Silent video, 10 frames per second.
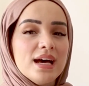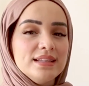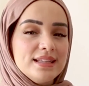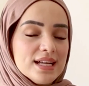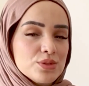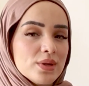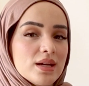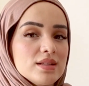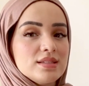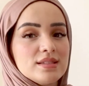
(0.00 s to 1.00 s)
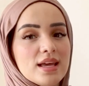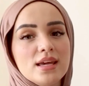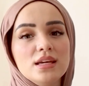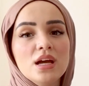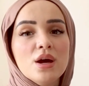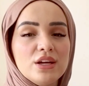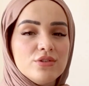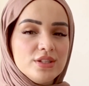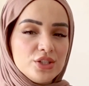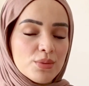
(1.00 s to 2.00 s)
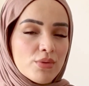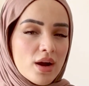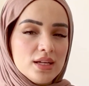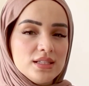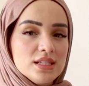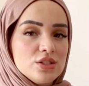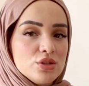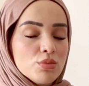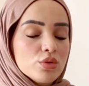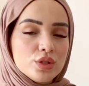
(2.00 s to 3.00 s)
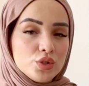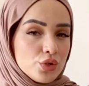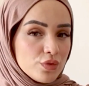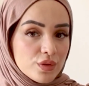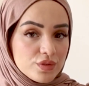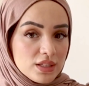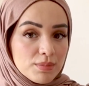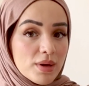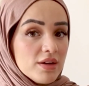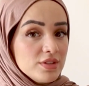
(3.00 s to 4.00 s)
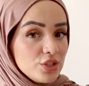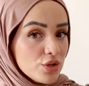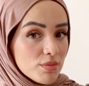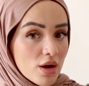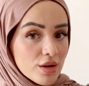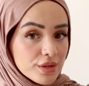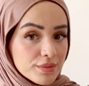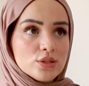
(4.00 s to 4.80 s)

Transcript: And that's when I'd say increase your prices to more than $250 per video mark.